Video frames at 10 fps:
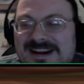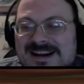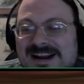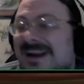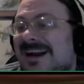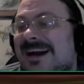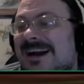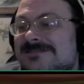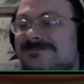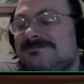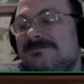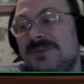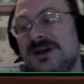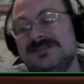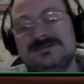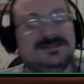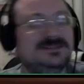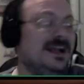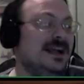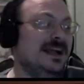But,
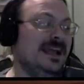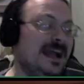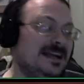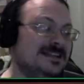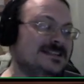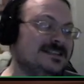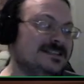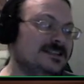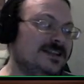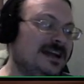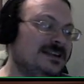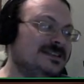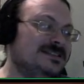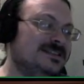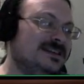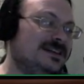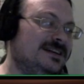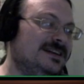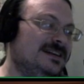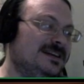yes. So that is, that's
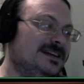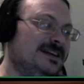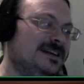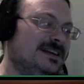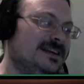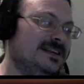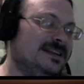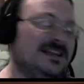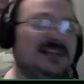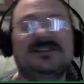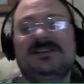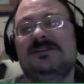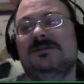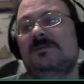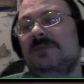our little